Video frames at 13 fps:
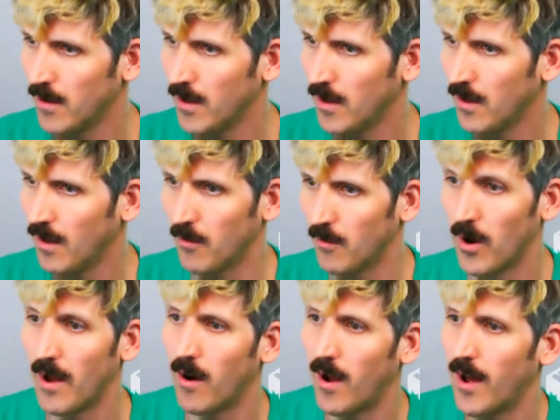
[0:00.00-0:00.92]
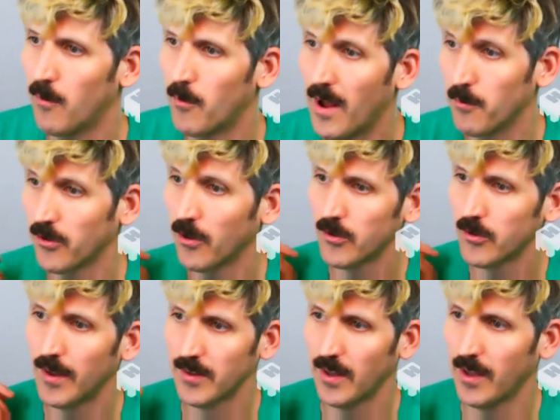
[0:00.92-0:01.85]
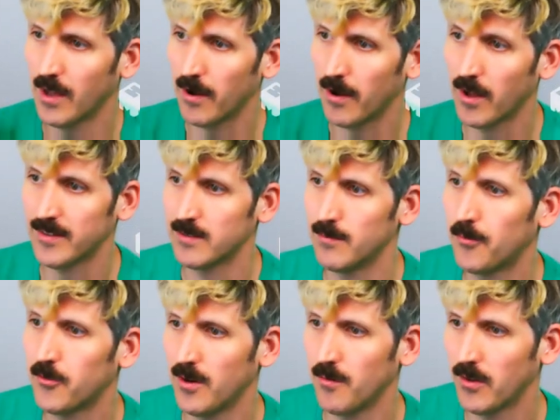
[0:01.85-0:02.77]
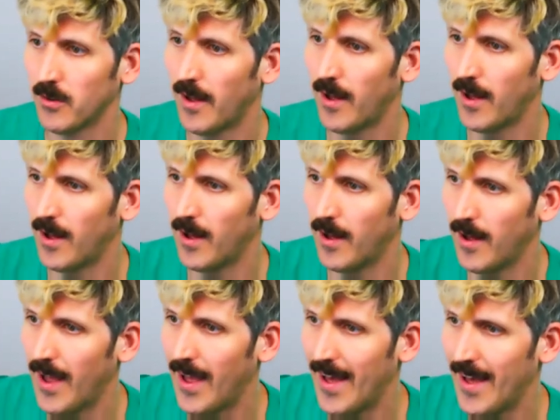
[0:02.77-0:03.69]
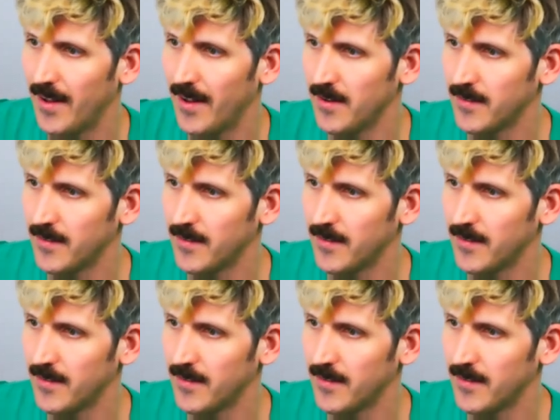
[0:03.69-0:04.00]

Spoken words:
Ryan was also asking about custom upstreams and